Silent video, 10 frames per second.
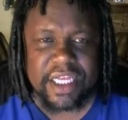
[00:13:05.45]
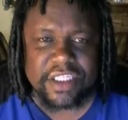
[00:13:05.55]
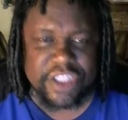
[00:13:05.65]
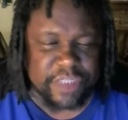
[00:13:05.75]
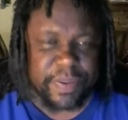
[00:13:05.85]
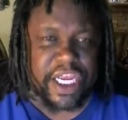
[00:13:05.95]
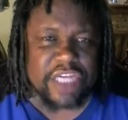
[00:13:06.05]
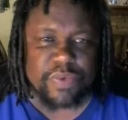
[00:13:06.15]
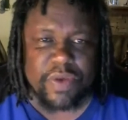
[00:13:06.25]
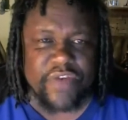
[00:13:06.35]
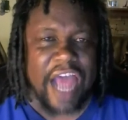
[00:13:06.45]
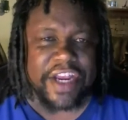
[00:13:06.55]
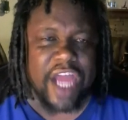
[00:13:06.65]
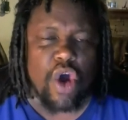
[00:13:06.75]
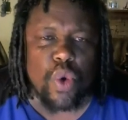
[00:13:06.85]
Just because we
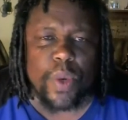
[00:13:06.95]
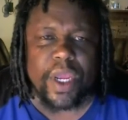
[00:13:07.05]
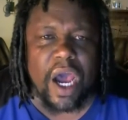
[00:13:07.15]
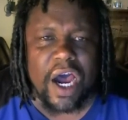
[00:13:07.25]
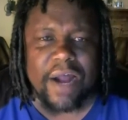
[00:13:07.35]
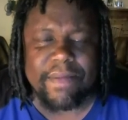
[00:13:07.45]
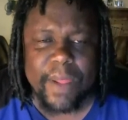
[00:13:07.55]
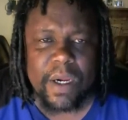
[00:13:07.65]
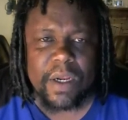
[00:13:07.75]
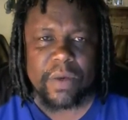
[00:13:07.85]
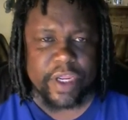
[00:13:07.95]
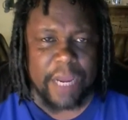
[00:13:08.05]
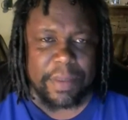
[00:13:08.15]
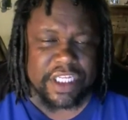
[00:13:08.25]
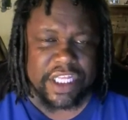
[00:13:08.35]
find out who we are, we
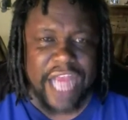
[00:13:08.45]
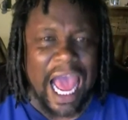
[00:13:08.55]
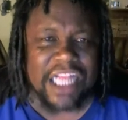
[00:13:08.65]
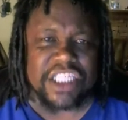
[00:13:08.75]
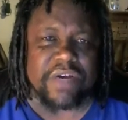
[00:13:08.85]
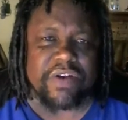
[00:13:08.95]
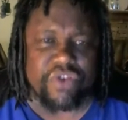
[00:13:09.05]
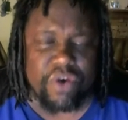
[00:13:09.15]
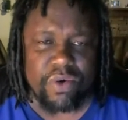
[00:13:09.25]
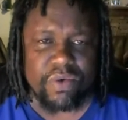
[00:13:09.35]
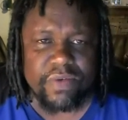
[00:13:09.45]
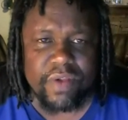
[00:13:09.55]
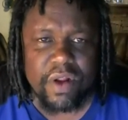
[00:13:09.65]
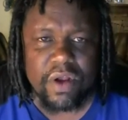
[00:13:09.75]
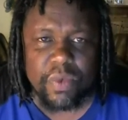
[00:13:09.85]
come into the knowledge of the truth,
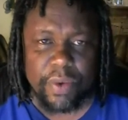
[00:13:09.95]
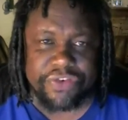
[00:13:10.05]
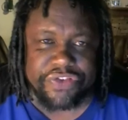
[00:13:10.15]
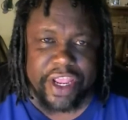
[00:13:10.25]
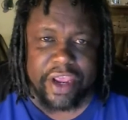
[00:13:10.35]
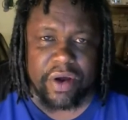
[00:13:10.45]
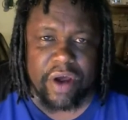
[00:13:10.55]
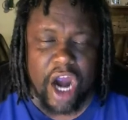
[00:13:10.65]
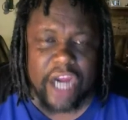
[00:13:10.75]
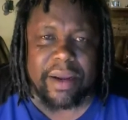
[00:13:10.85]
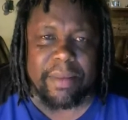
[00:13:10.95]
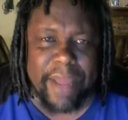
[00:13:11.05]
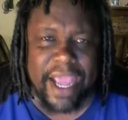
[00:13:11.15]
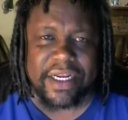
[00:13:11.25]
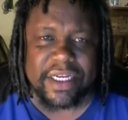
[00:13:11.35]
we still are
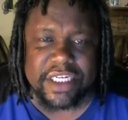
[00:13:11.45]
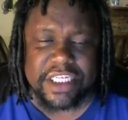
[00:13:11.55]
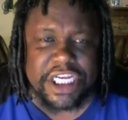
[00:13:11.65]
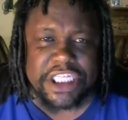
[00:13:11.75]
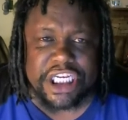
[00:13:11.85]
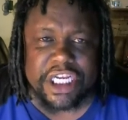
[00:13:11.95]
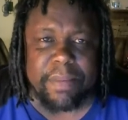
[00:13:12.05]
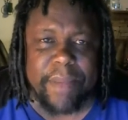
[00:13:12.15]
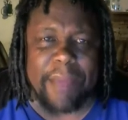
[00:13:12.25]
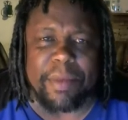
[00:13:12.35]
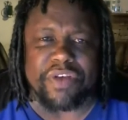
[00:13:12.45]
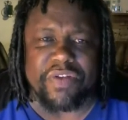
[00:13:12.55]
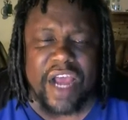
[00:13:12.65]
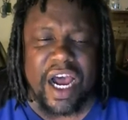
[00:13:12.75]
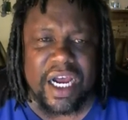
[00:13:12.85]
commanded to teach the commandments
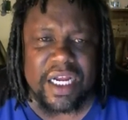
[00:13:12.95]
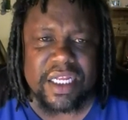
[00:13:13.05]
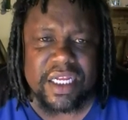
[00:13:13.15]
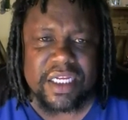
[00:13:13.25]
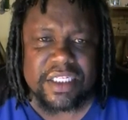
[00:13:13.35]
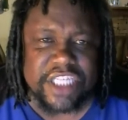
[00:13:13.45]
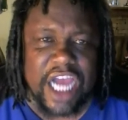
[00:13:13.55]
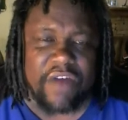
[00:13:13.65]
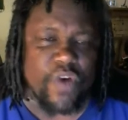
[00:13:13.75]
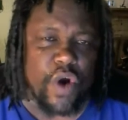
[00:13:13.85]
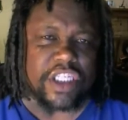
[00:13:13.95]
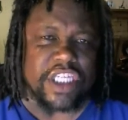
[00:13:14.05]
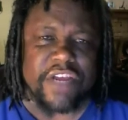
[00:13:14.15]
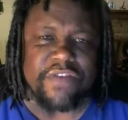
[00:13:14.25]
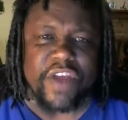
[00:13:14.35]
of God. John
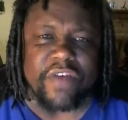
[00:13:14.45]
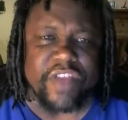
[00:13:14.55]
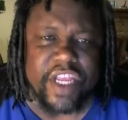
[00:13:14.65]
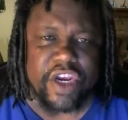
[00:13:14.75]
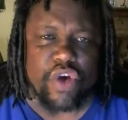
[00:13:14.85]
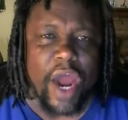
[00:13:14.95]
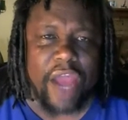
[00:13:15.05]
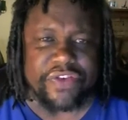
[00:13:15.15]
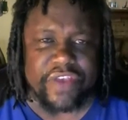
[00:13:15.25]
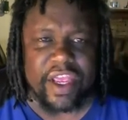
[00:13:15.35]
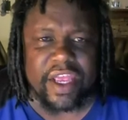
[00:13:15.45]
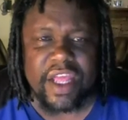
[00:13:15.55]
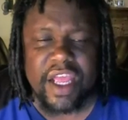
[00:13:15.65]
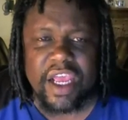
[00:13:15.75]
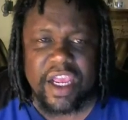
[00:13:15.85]
14, 15, Christ said,
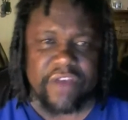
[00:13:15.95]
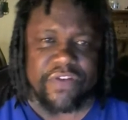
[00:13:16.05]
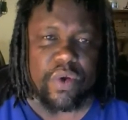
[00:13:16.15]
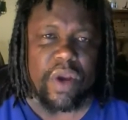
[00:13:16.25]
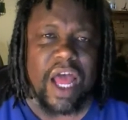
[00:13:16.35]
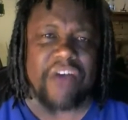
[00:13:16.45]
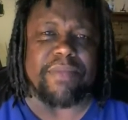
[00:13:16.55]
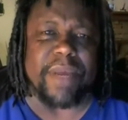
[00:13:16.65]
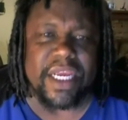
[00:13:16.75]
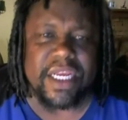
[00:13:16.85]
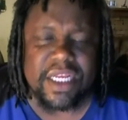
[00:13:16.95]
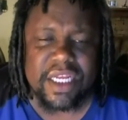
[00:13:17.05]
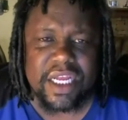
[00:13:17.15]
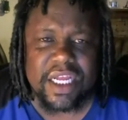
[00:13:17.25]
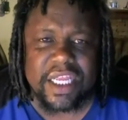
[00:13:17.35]
If you love me,
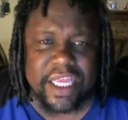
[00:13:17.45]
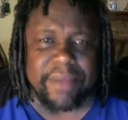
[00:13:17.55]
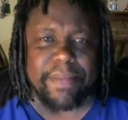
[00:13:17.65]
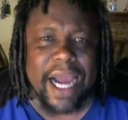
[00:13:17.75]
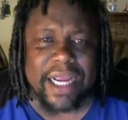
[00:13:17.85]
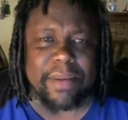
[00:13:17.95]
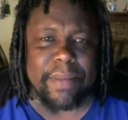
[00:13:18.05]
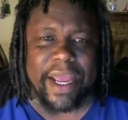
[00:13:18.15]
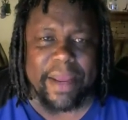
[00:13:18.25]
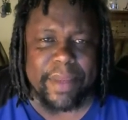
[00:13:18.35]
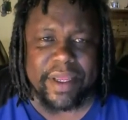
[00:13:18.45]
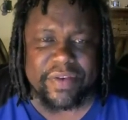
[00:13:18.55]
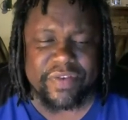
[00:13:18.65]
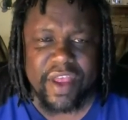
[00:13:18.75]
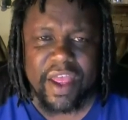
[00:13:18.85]
keep my
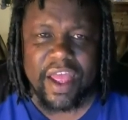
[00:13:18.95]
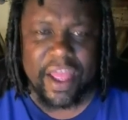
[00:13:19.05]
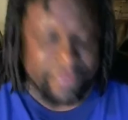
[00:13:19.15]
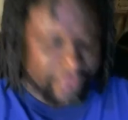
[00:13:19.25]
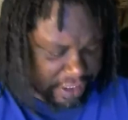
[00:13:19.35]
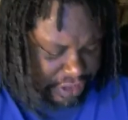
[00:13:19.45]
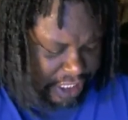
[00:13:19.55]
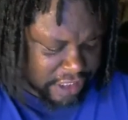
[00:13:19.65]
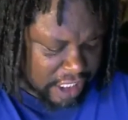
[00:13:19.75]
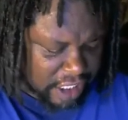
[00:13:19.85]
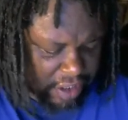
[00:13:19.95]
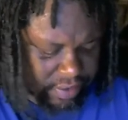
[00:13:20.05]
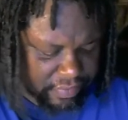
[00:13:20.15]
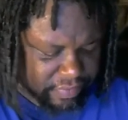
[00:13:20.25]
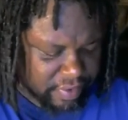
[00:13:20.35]
commandments. And this is love,